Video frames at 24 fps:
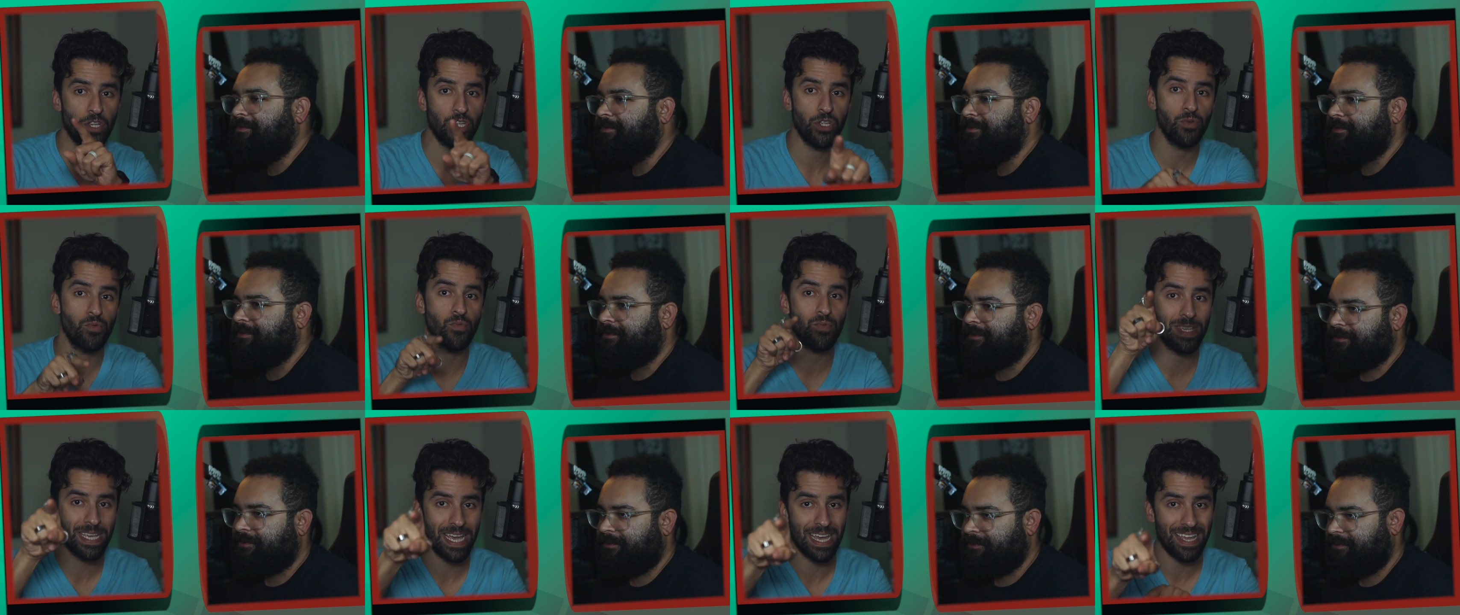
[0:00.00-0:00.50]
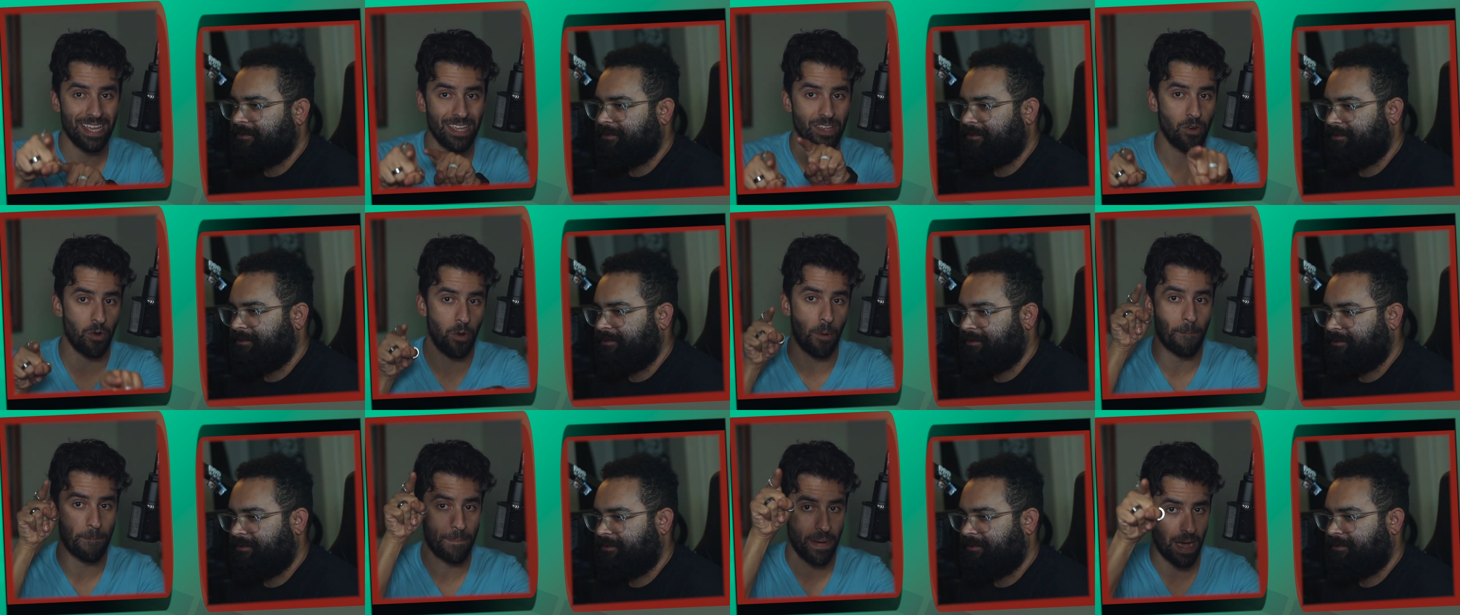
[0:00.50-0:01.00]
Speaker 1: you get
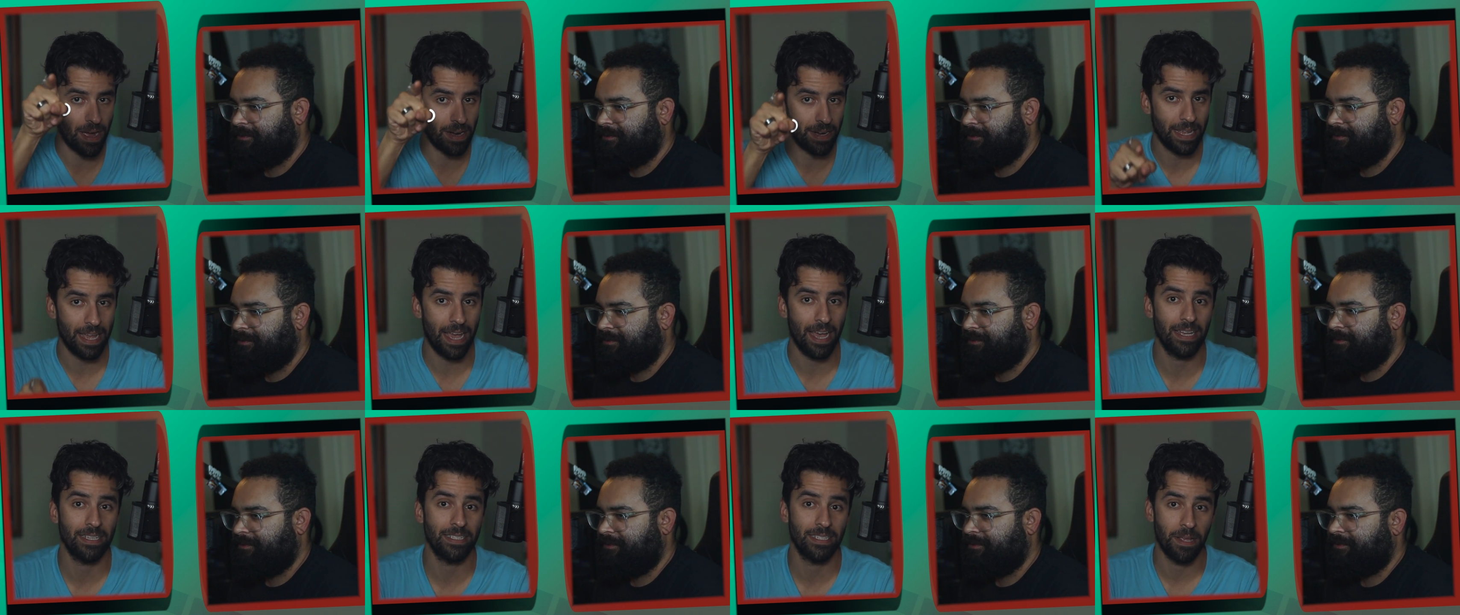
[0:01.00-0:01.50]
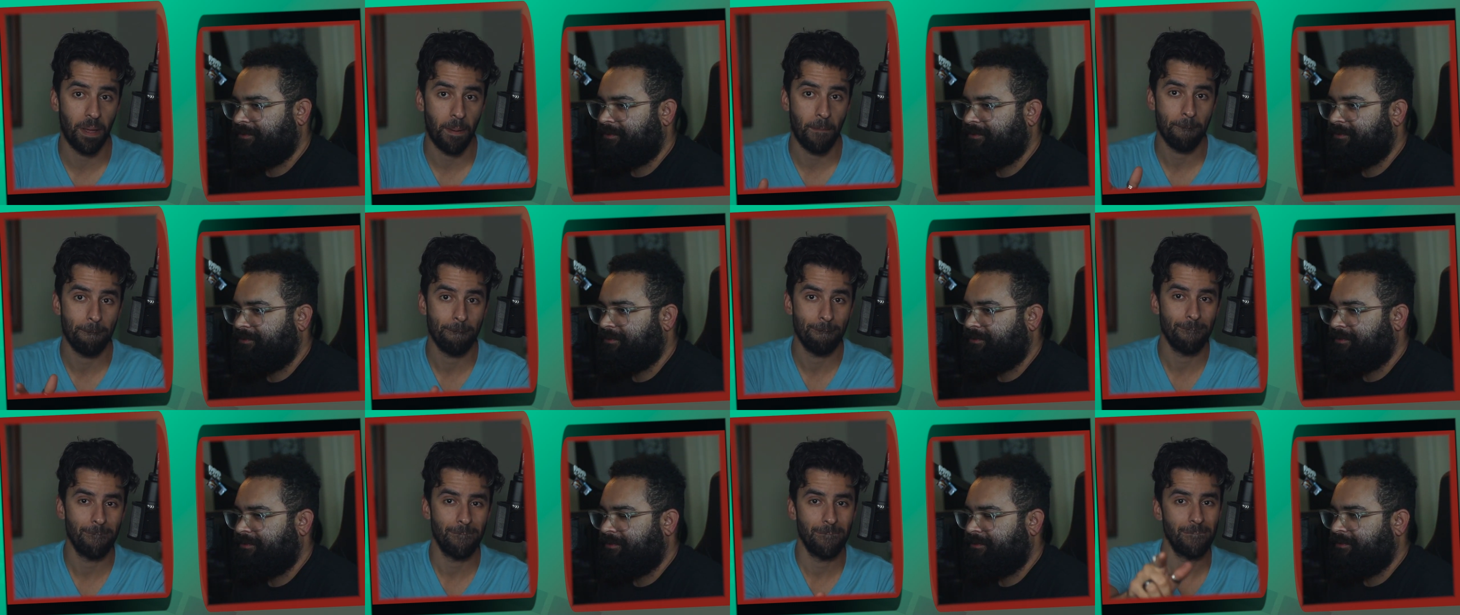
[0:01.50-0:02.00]
your podcast.
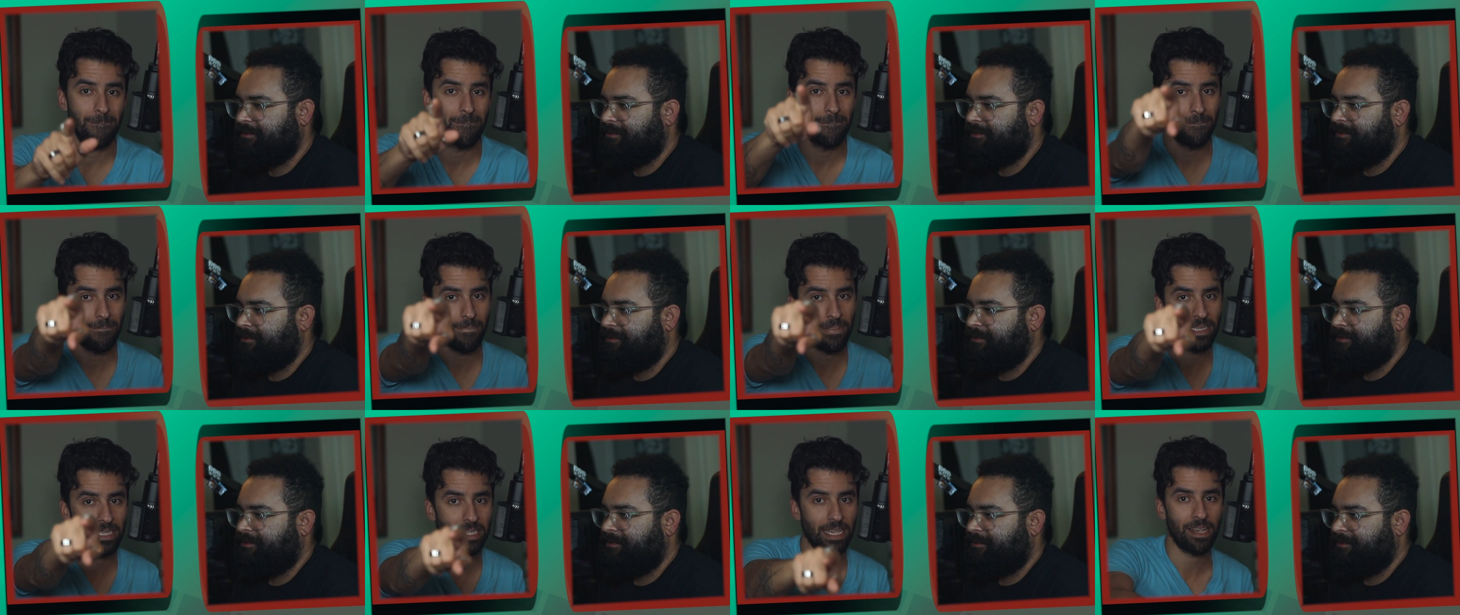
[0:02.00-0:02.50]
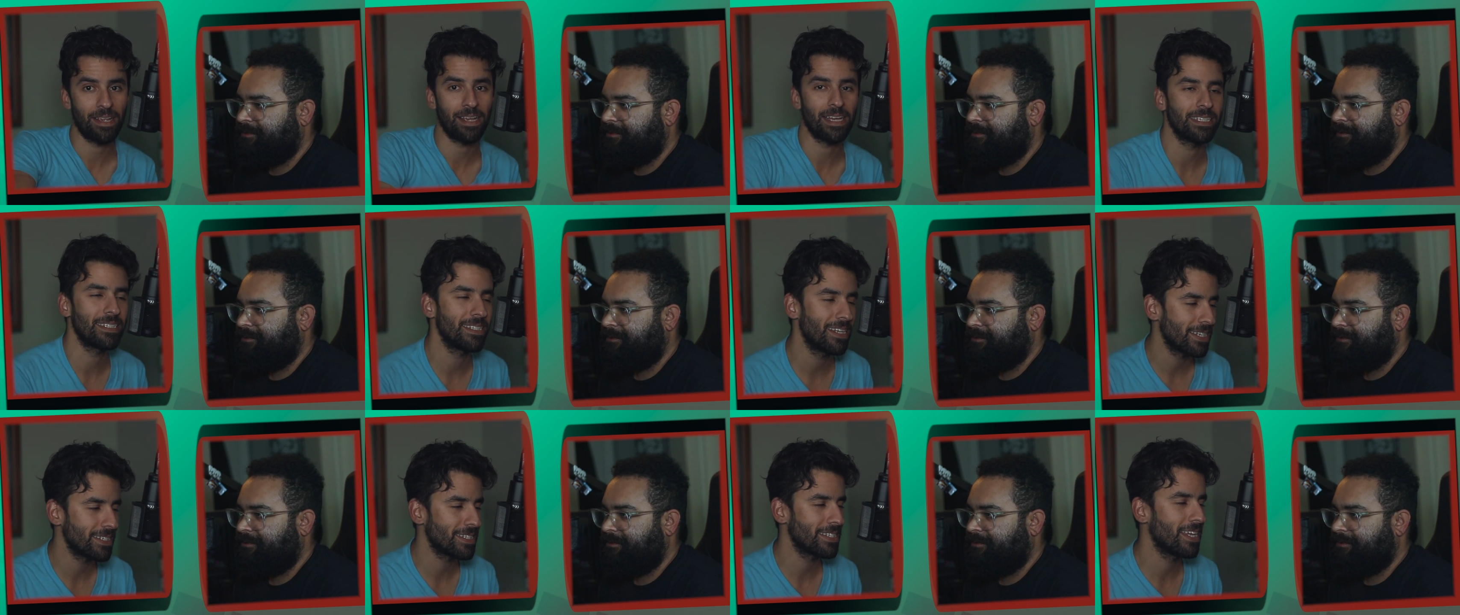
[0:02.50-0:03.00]
See you guys
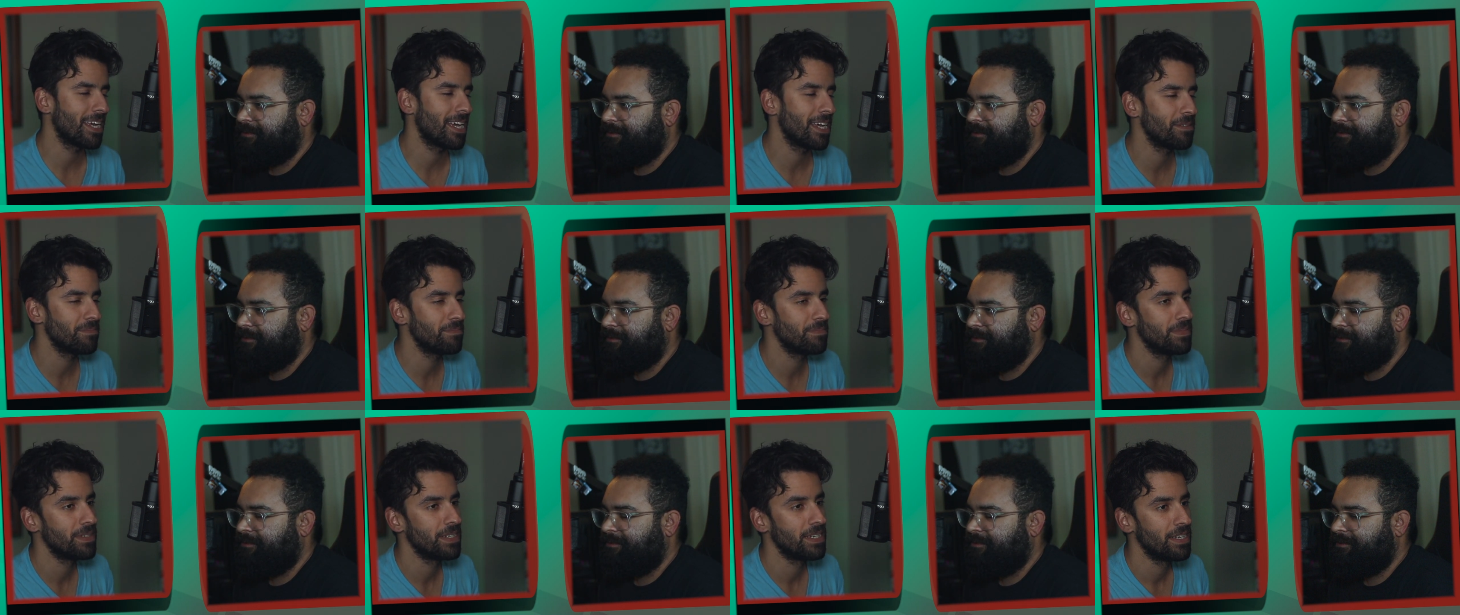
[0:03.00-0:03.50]
next time.